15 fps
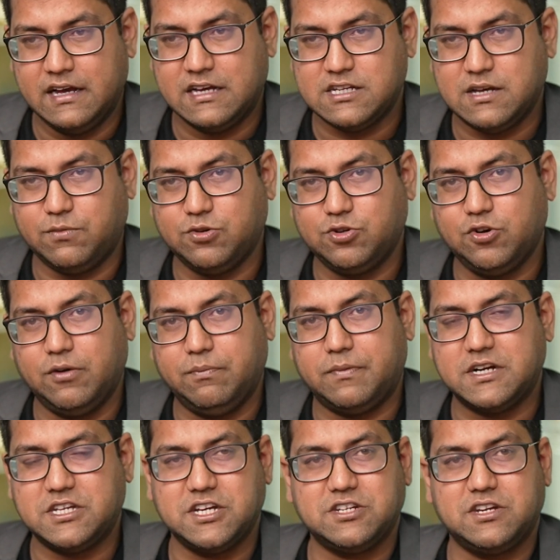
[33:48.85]
Suppose you have
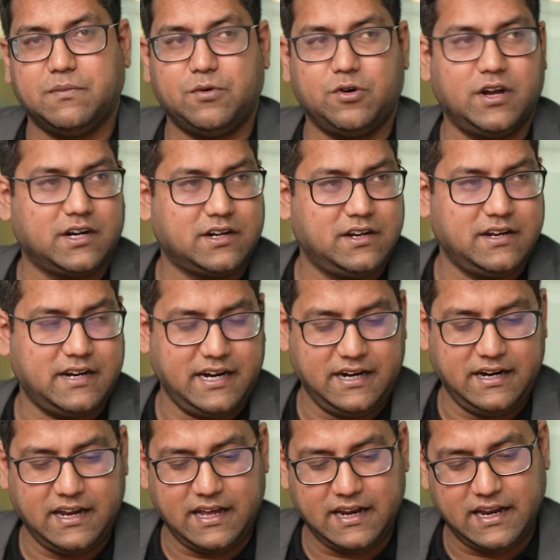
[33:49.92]
purchased a product,
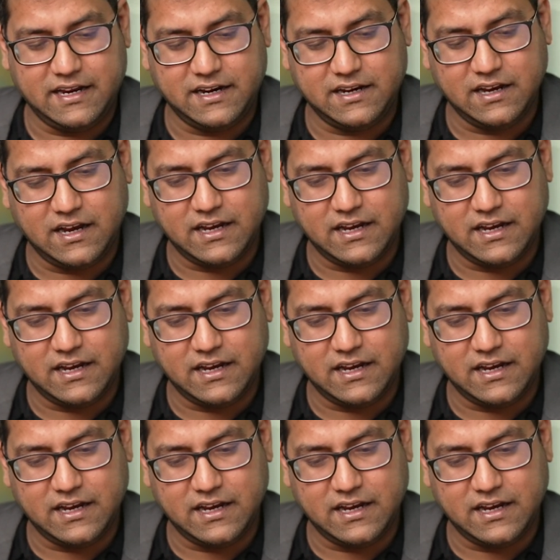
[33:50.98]
right? And I